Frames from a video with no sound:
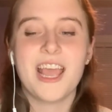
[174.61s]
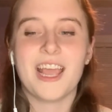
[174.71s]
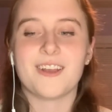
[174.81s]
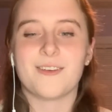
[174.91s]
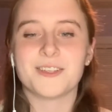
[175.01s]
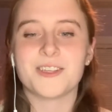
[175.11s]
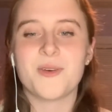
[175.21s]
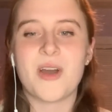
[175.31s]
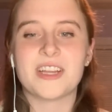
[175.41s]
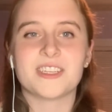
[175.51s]
And
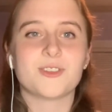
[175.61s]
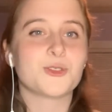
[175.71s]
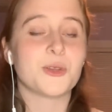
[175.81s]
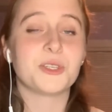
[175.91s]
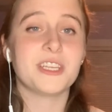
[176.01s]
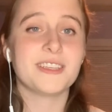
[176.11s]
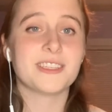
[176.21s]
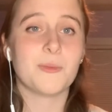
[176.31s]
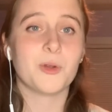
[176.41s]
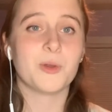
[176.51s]
also, I just associate
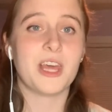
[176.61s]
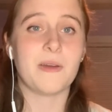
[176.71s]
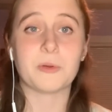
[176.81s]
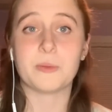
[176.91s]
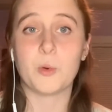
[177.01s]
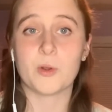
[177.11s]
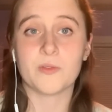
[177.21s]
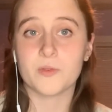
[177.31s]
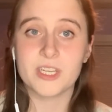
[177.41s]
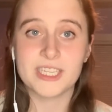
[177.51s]
summer with having more
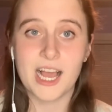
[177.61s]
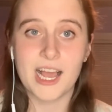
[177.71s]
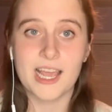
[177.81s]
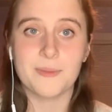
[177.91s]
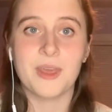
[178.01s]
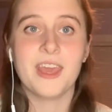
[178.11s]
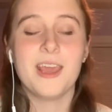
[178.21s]
free time